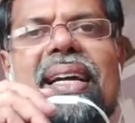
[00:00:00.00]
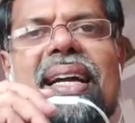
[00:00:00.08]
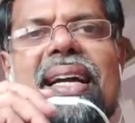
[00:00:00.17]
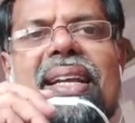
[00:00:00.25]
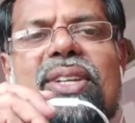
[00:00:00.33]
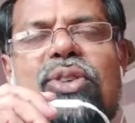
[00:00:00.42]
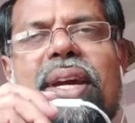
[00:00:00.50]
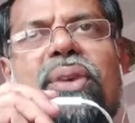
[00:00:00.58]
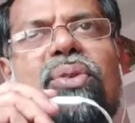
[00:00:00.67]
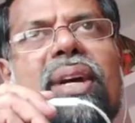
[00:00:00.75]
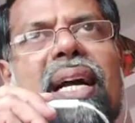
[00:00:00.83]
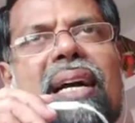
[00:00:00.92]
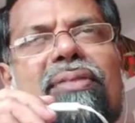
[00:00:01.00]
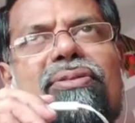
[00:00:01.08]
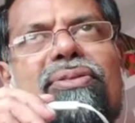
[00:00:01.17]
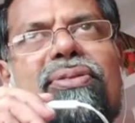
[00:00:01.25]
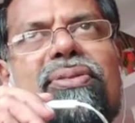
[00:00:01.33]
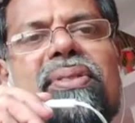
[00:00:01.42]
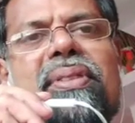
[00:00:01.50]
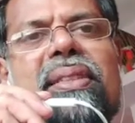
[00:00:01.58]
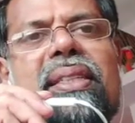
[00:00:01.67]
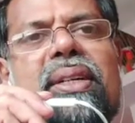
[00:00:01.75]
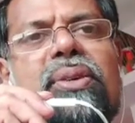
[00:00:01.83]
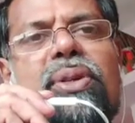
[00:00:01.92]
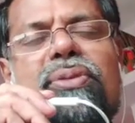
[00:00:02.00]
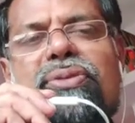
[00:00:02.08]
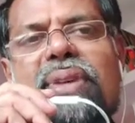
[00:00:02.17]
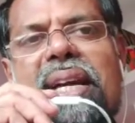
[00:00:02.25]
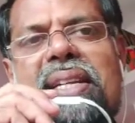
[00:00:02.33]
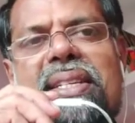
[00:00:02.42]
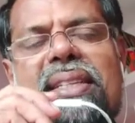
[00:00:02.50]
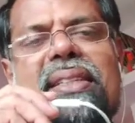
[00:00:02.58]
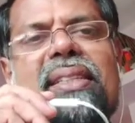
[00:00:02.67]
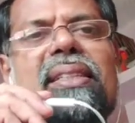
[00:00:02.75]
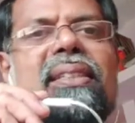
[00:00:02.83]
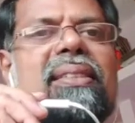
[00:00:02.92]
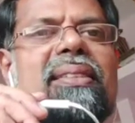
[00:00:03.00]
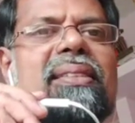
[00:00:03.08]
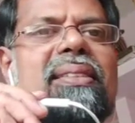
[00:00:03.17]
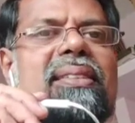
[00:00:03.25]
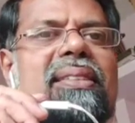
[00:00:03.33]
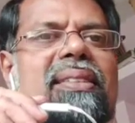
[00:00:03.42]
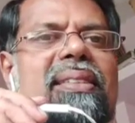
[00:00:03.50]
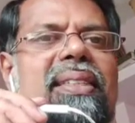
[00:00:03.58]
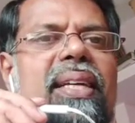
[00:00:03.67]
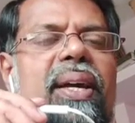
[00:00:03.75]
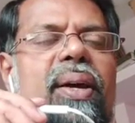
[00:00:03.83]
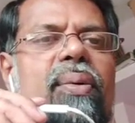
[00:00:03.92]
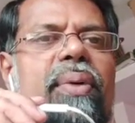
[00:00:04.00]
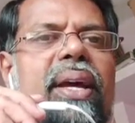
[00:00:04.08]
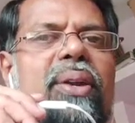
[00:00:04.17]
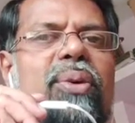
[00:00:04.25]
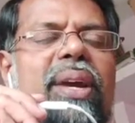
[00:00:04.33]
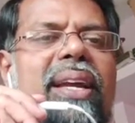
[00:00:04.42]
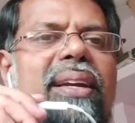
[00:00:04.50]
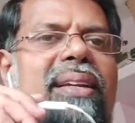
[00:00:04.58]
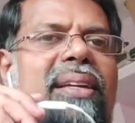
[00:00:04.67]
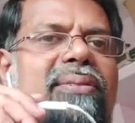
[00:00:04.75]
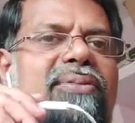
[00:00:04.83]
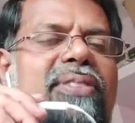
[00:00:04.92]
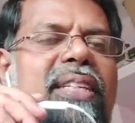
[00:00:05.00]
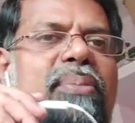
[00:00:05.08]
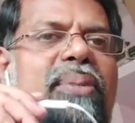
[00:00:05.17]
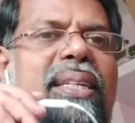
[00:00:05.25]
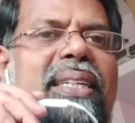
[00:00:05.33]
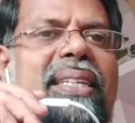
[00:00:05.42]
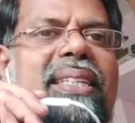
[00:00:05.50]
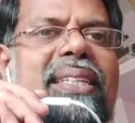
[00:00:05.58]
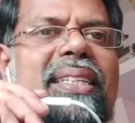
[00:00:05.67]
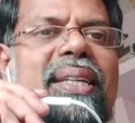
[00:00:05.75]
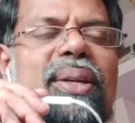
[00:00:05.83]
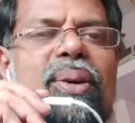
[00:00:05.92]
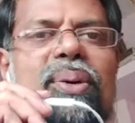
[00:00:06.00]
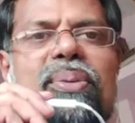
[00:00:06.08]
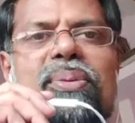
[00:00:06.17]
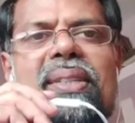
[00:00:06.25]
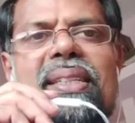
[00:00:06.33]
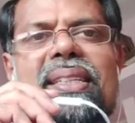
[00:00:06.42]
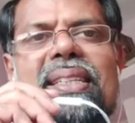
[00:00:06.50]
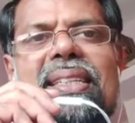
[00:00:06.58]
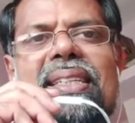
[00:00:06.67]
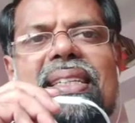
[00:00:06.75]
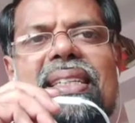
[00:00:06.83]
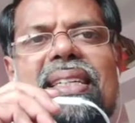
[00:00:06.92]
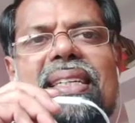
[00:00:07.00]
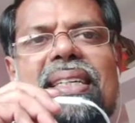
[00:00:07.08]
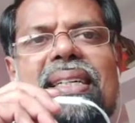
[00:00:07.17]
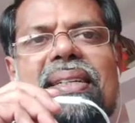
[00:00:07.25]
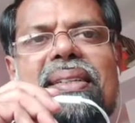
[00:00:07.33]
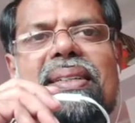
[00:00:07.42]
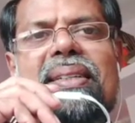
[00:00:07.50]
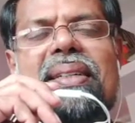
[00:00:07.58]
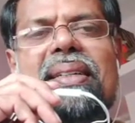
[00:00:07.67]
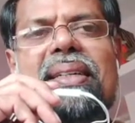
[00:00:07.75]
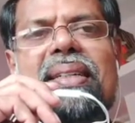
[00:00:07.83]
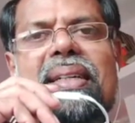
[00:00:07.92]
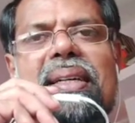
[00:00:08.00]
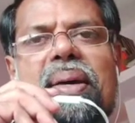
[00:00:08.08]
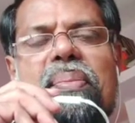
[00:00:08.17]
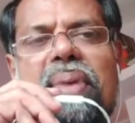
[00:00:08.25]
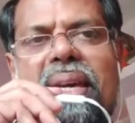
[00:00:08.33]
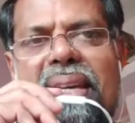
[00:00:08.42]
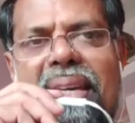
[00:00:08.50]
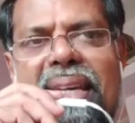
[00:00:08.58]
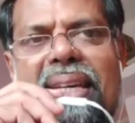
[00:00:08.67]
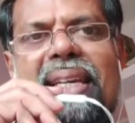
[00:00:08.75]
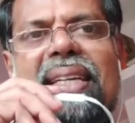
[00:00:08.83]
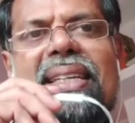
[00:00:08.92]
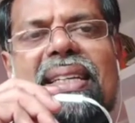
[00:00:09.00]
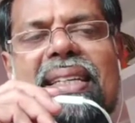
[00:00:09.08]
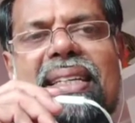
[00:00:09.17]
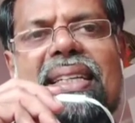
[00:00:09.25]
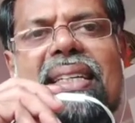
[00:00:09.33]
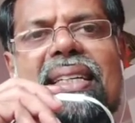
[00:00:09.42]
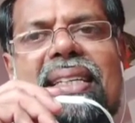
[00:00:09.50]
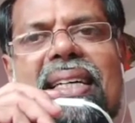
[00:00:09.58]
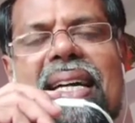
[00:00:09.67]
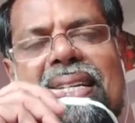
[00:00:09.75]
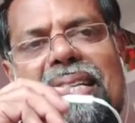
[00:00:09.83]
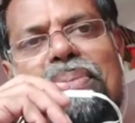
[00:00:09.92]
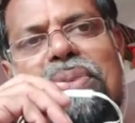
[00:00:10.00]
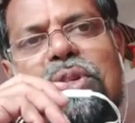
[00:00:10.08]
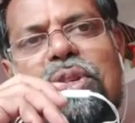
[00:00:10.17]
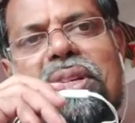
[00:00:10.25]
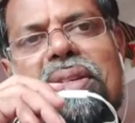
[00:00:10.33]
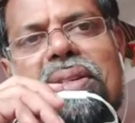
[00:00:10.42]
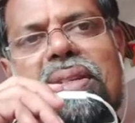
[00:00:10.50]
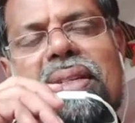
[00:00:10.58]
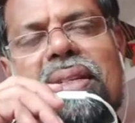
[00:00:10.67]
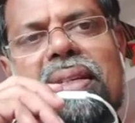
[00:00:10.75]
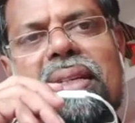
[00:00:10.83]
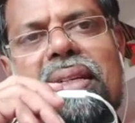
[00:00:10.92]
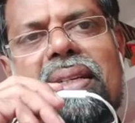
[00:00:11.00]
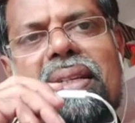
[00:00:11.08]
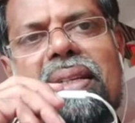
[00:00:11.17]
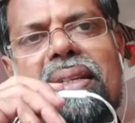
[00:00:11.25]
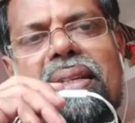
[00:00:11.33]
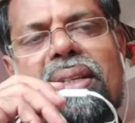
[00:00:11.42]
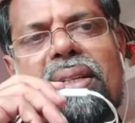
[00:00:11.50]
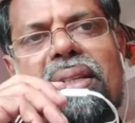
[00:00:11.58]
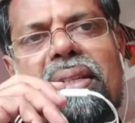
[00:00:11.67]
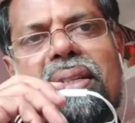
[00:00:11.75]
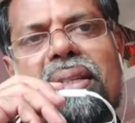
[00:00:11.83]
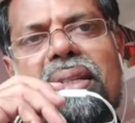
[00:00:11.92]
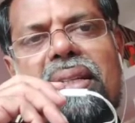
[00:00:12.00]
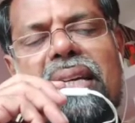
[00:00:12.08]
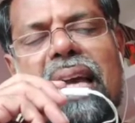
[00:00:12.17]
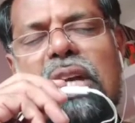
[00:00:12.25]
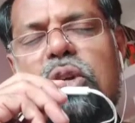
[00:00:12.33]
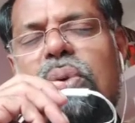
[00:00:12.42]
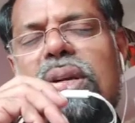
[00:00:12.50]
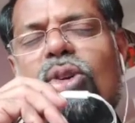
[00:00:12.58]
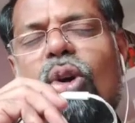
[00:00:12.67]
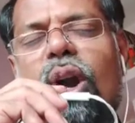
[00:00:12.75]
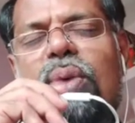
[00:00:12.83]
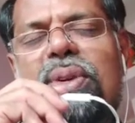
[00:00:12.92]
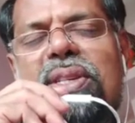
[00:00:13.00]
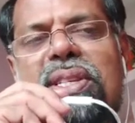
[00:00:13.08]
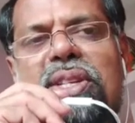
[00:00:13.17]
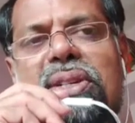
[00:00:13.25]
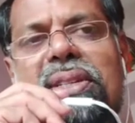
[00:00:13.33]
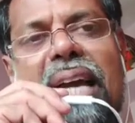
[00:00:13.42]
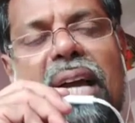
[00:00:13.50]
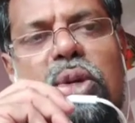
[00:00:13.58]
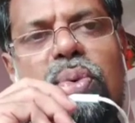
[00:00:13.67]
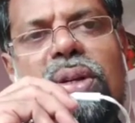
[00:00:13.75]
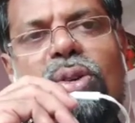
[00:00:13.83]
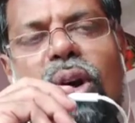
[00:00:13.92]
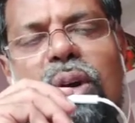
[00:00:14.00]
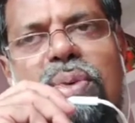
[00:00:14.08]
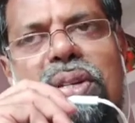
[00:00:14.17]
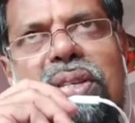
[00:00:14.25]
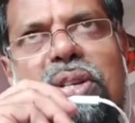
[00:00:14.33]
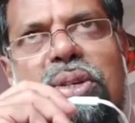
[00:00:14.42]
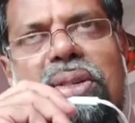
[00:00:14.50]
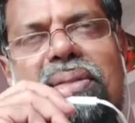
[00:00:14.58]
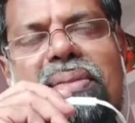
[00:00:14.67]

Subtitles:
and try to have a good friend circle where you can comfortably, uh, making attempts in a casual conversation,